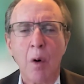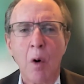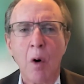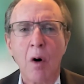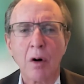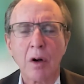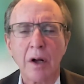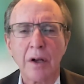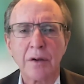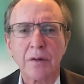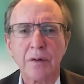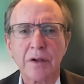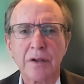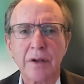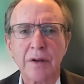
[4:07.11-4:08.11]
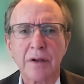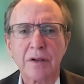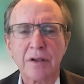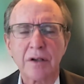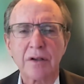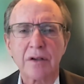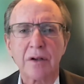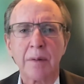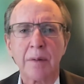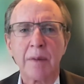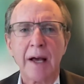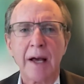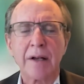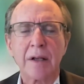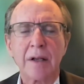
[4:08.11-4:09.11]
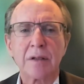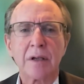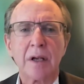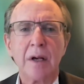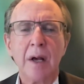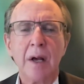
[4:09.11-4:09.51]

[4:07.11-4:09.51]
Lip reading: all countries in the system, that is